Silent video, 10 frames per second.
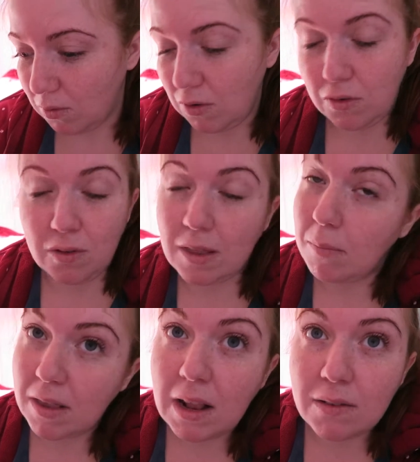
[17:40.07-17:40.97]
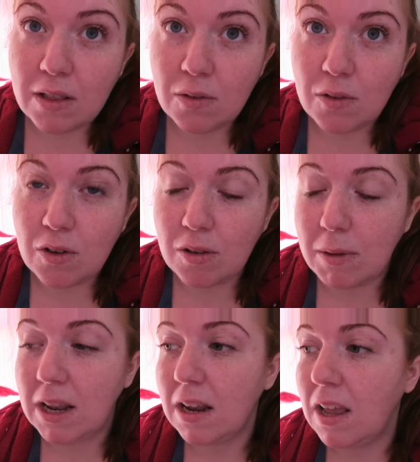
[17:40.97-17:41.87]
who introduced themselves in the
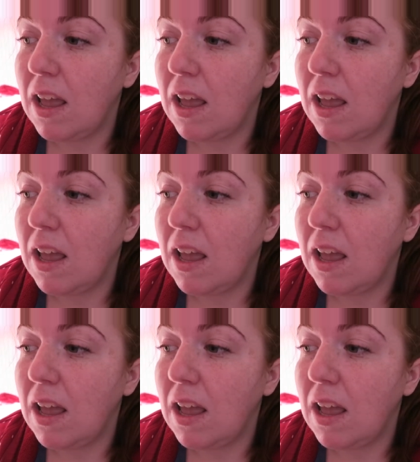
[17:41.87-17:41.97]
voicemail.